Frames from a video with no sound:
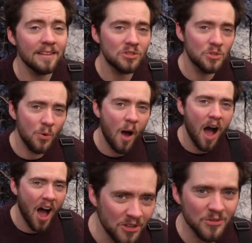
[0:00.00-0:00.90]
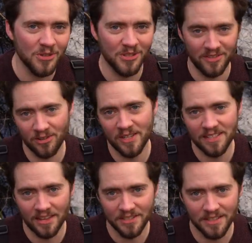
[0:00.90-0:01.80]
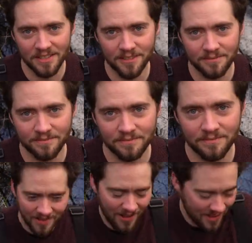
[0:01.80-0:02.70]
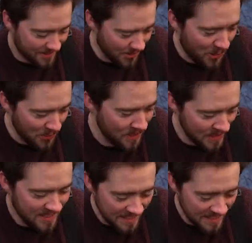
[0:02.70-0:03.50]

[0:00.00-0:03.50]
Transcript: it to hundreds of degrees Celsius. Oh, it's cold.